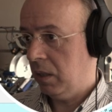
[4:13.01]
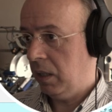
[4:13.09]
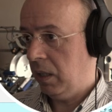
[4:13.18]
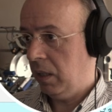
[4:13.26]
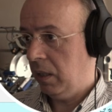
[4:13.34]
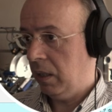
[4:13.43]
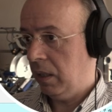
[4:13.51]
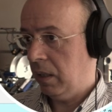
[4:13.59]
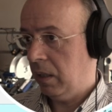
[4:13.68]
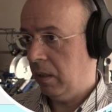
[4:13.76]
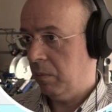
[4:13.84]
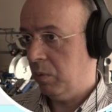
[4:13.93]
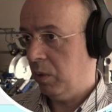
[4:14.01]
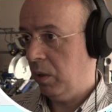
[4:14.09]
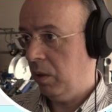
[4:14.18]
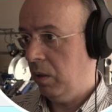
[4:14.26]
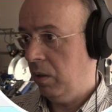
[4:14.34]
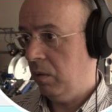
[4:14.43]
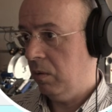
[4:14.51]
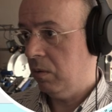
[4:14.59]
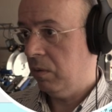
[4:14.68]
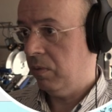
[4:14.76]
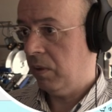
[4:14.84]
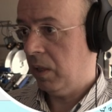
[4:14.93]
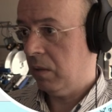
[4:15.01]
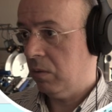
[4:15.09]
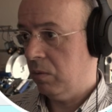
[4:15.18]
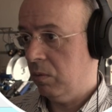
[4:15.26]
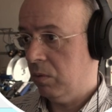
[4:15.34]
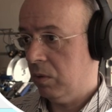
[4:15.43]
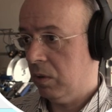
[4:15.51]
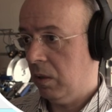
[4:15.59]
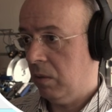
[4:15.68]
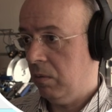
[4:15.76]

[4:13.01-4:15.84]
trying to align this region, which isn't crucial